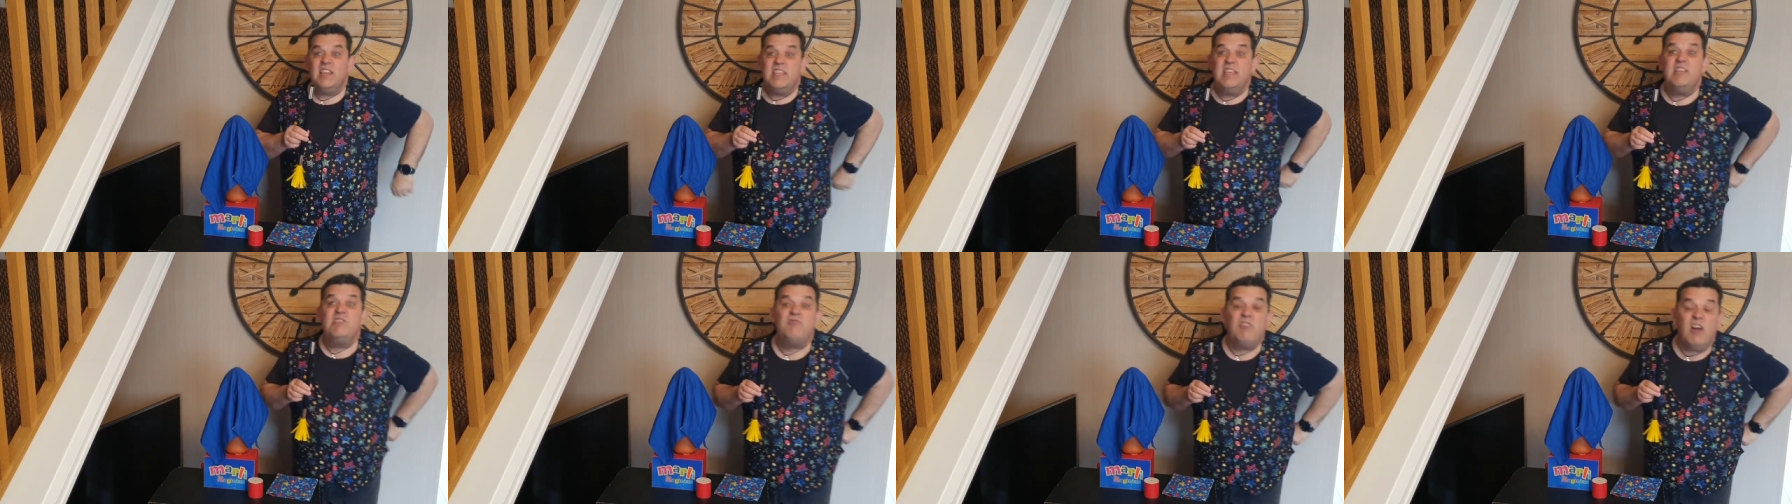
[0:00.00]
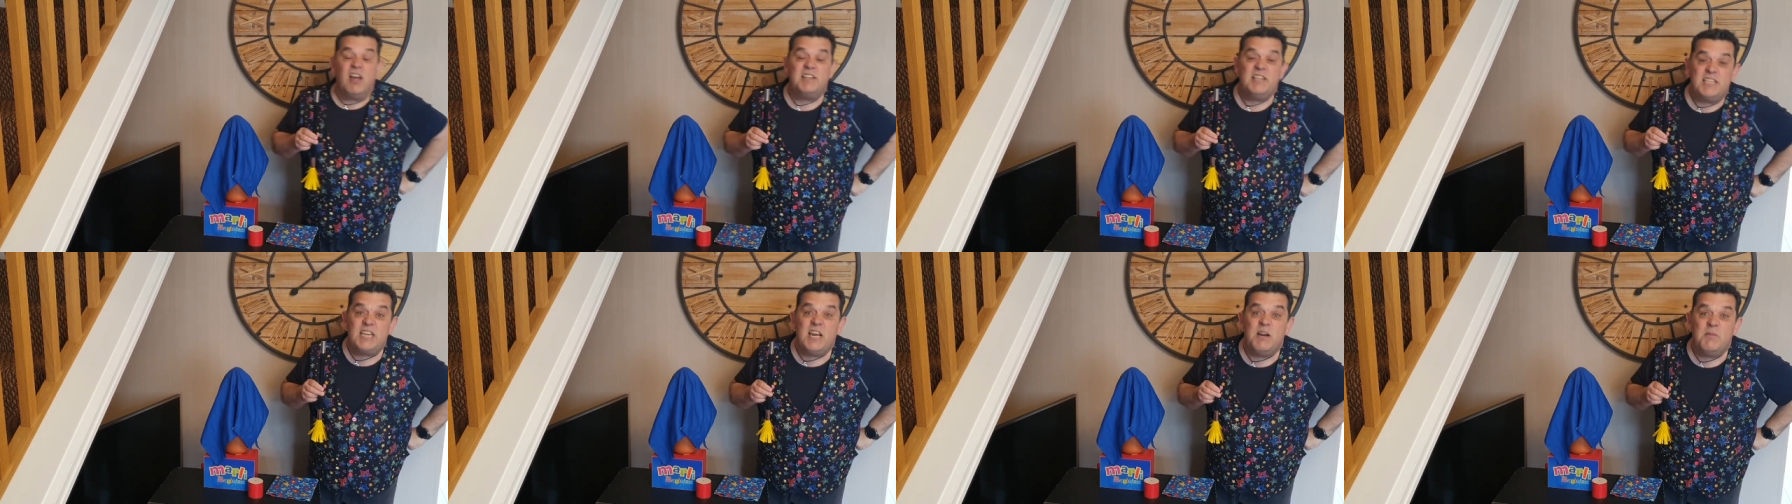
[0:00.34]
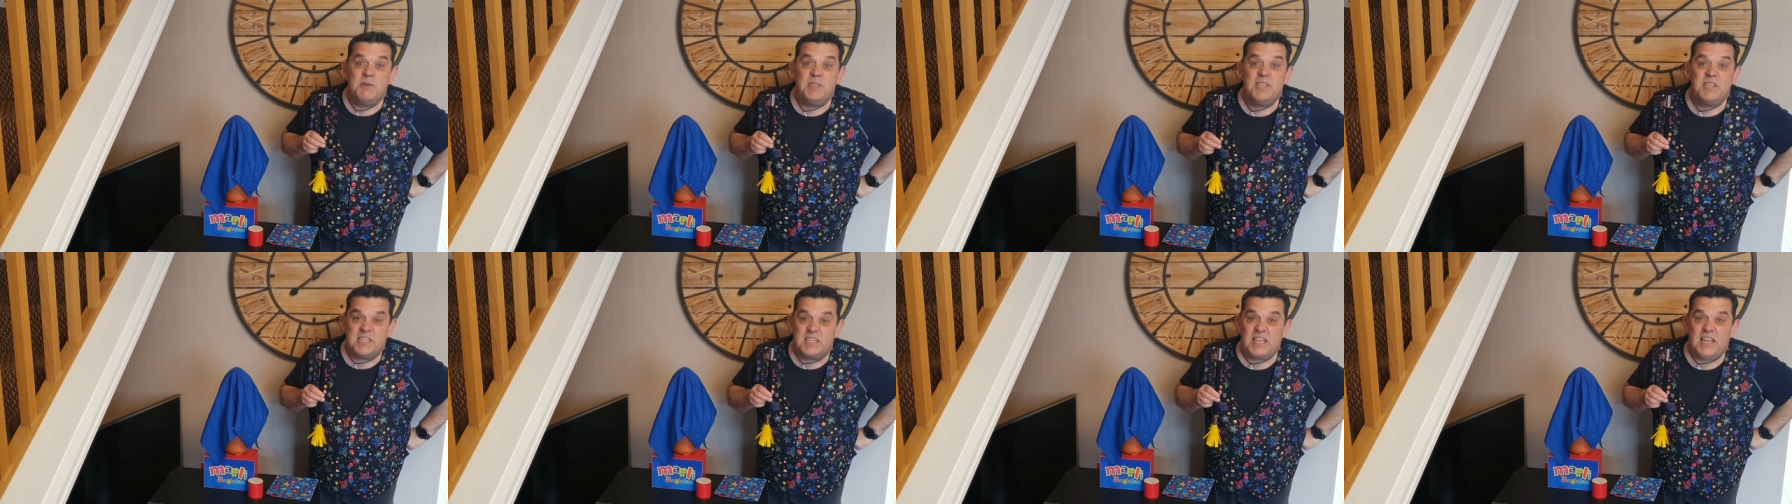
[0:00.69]
They're trying to tell
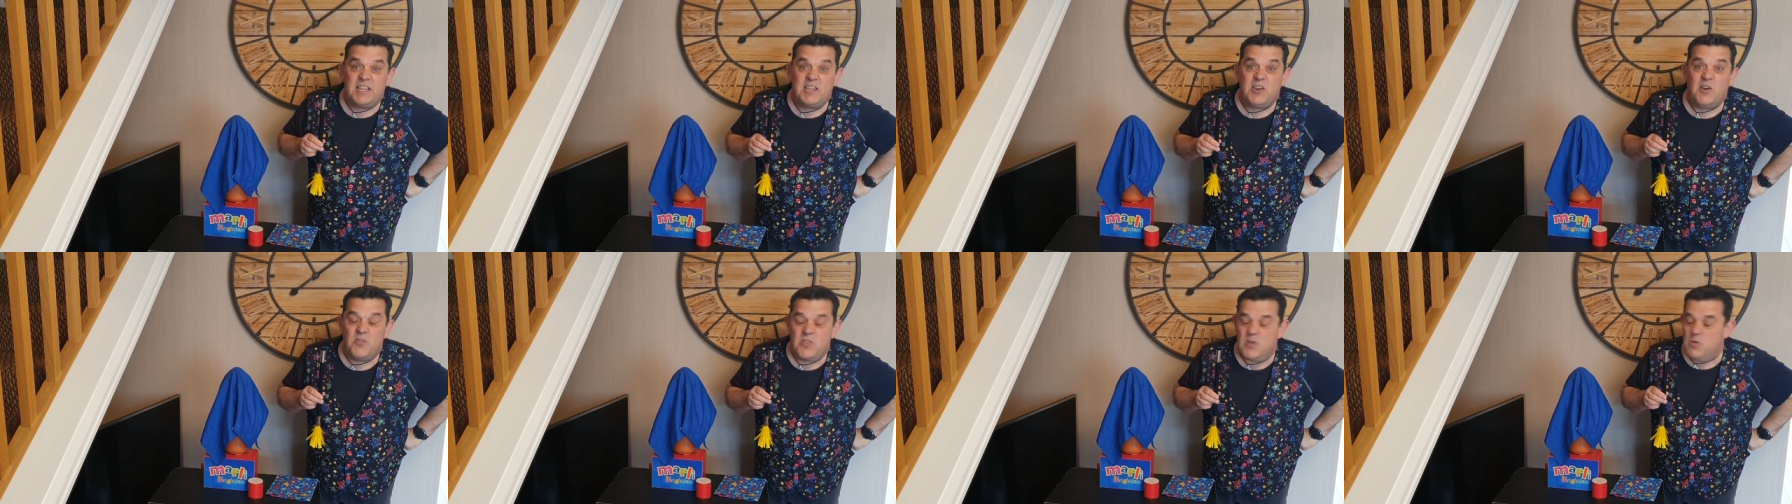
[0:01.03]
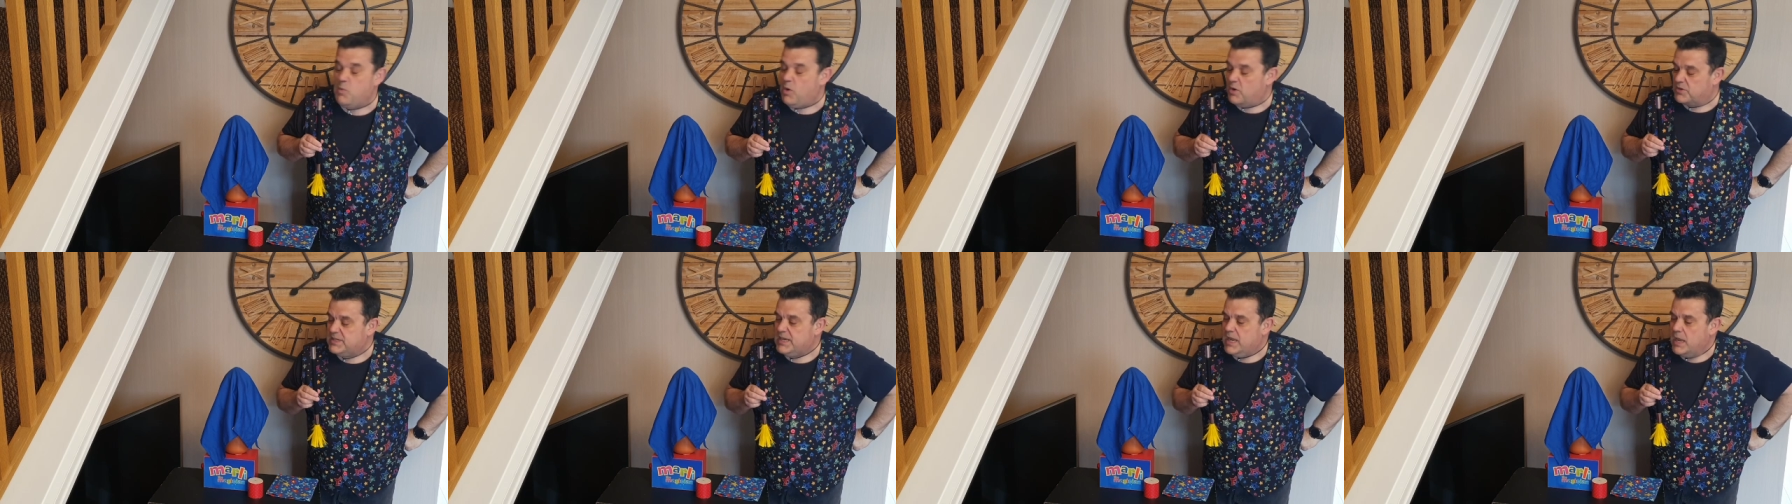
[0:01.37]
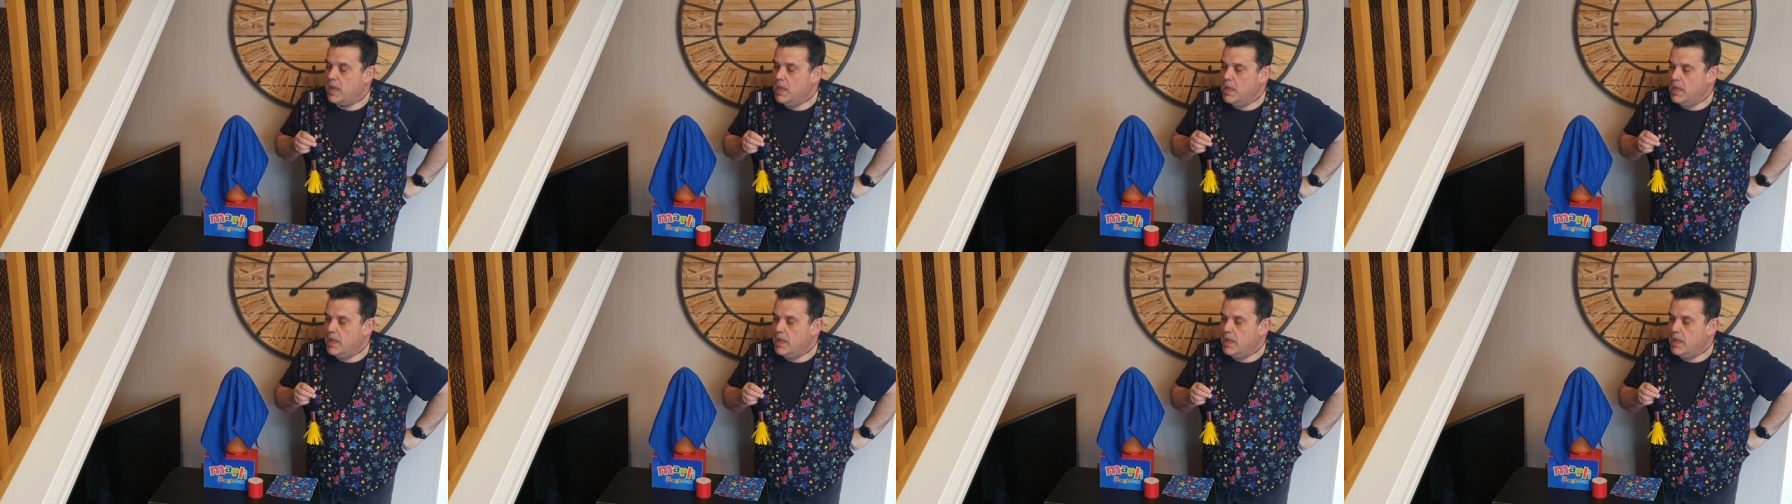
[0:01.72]
me there's something on the wand.